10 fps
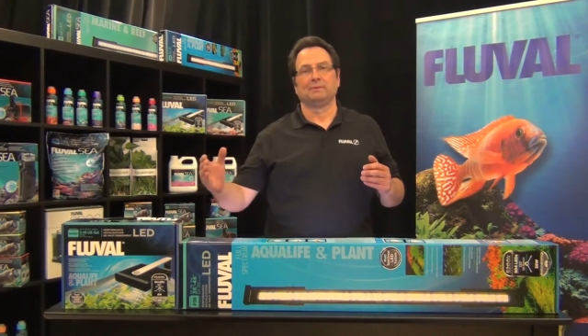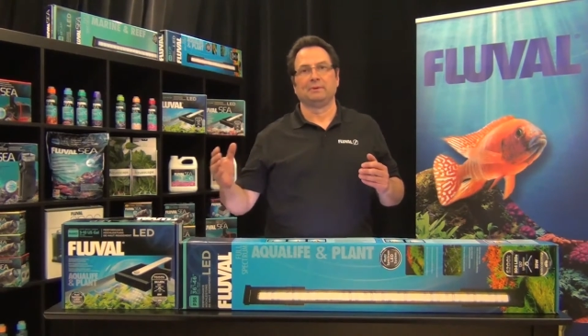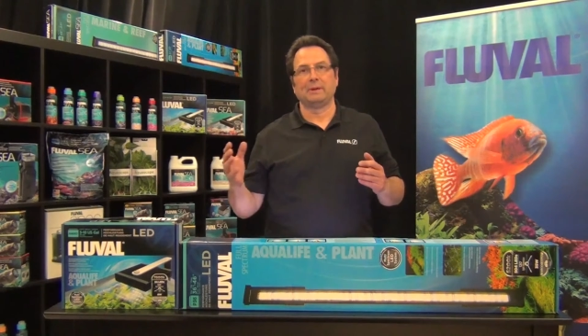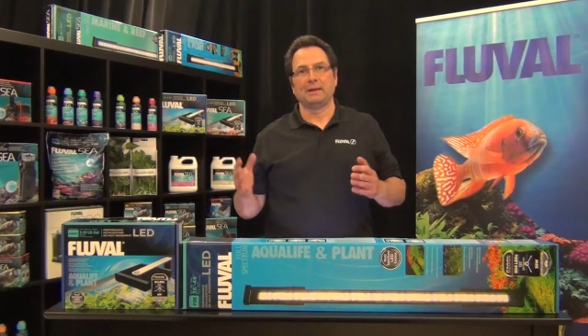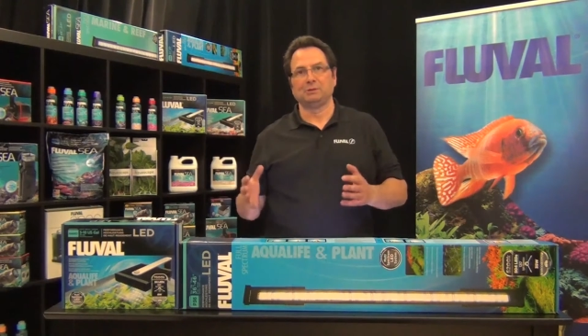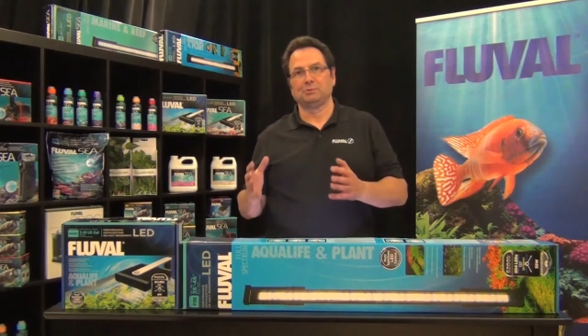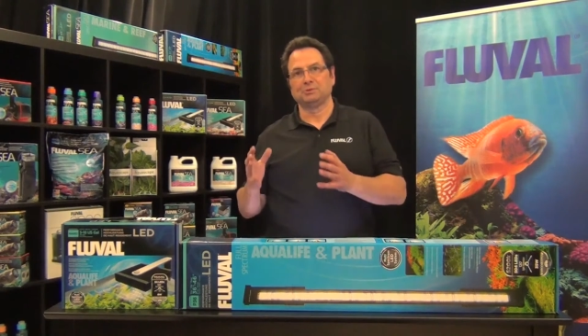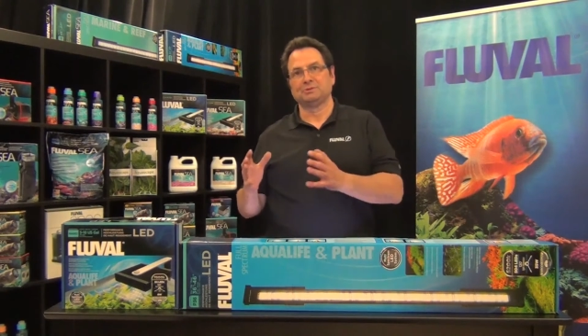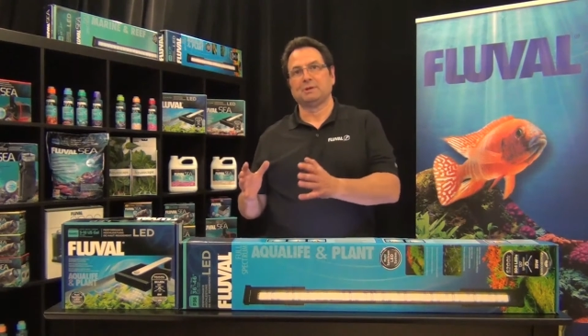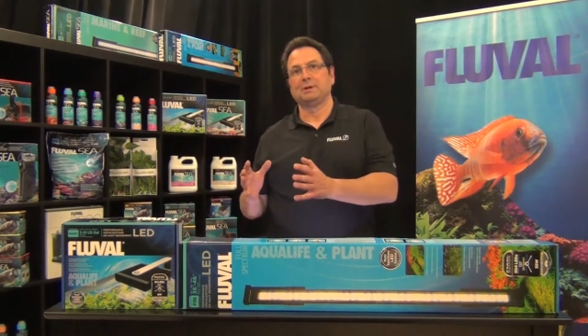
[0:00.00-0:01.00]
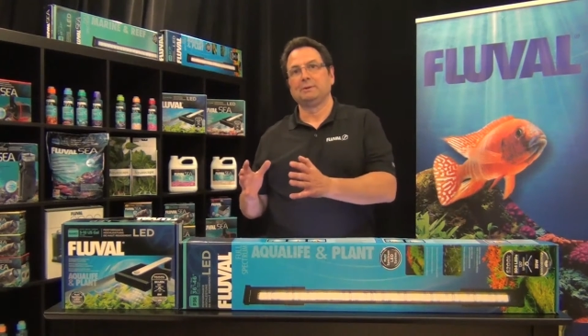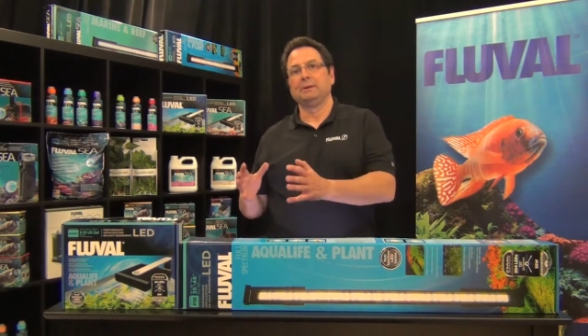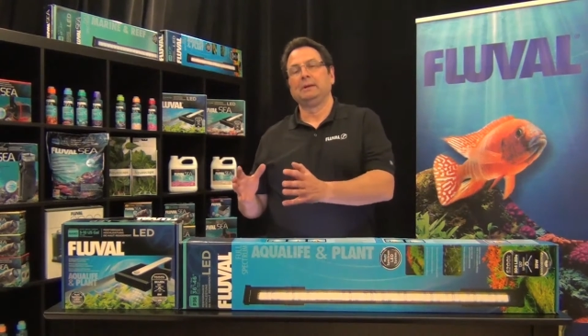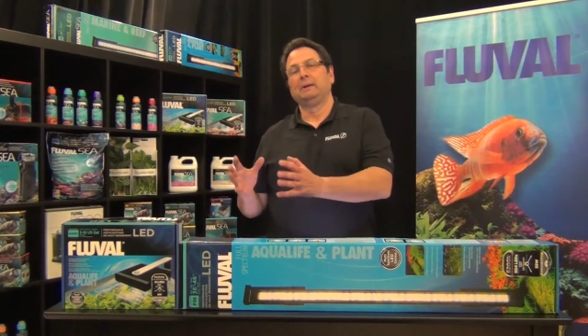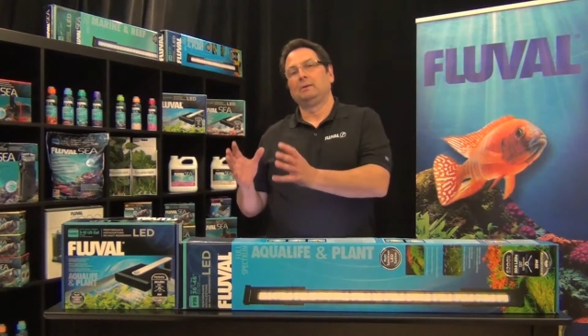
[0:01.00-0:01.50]
The natural sun
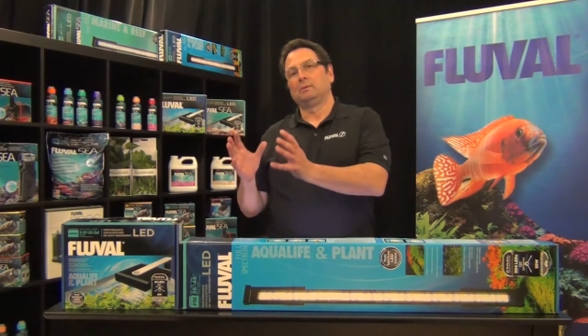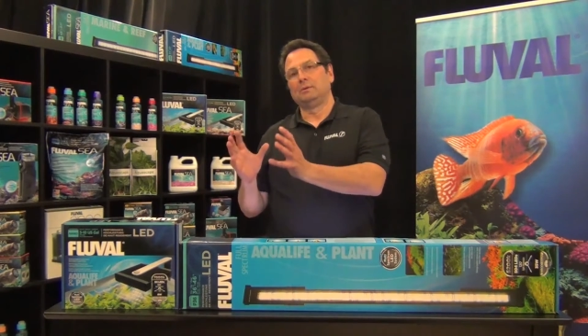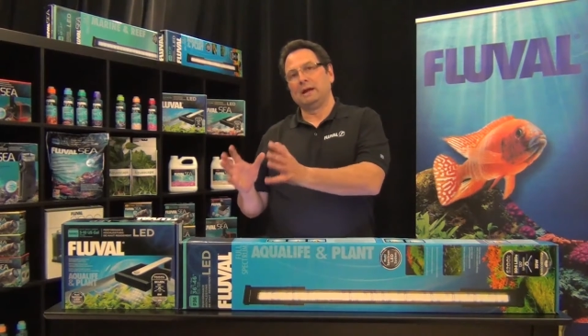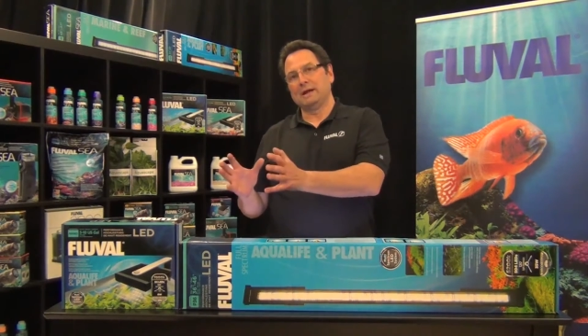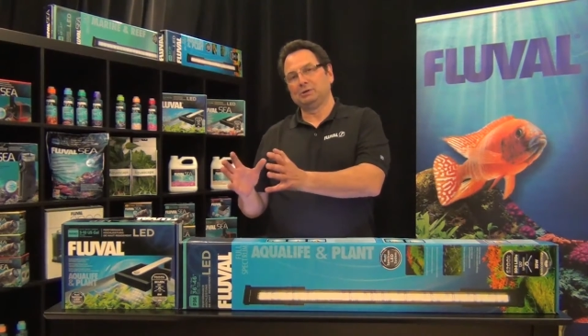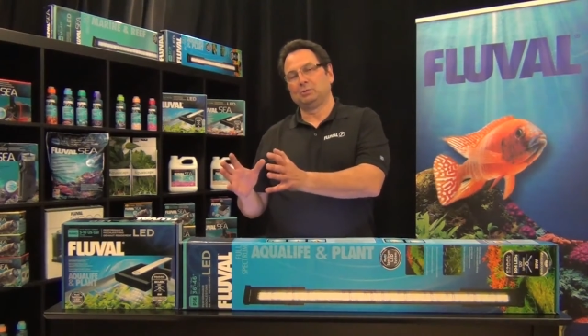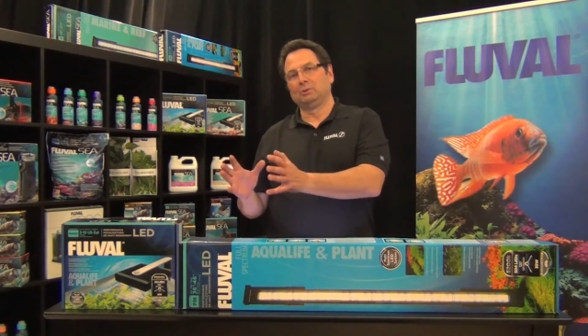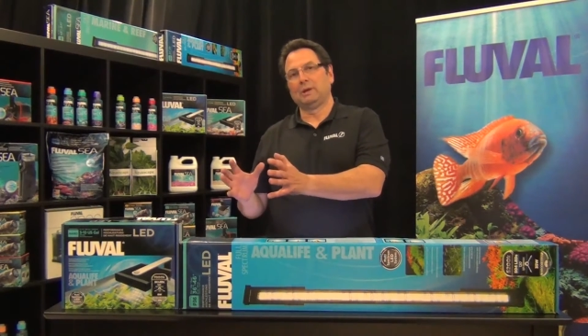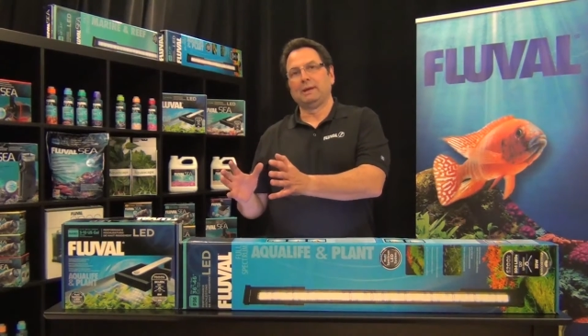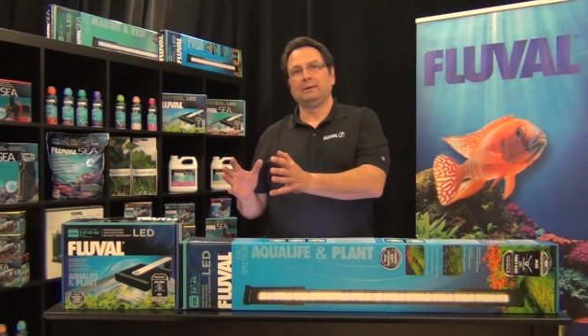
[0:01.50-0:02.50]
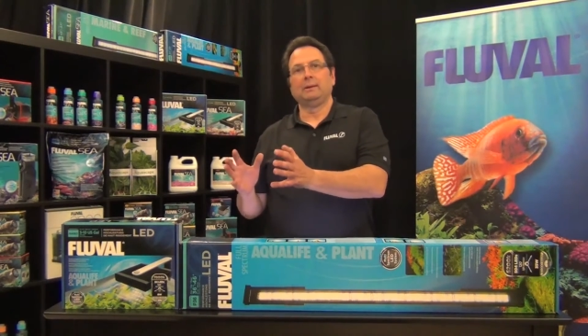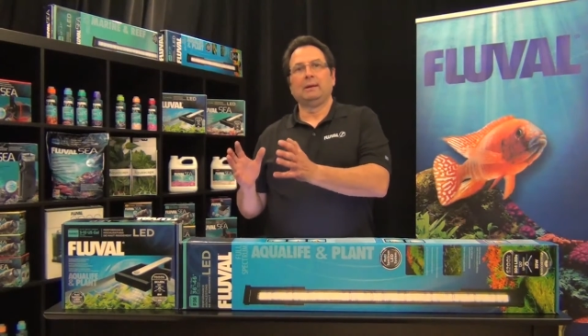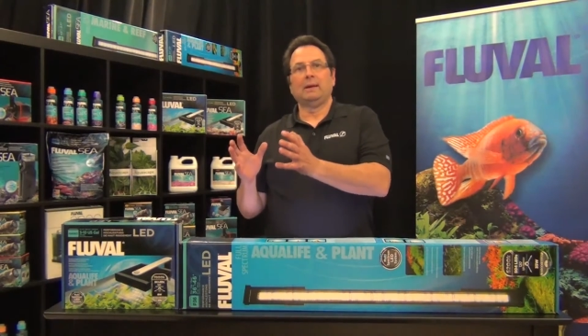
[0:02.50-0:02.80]
or natural light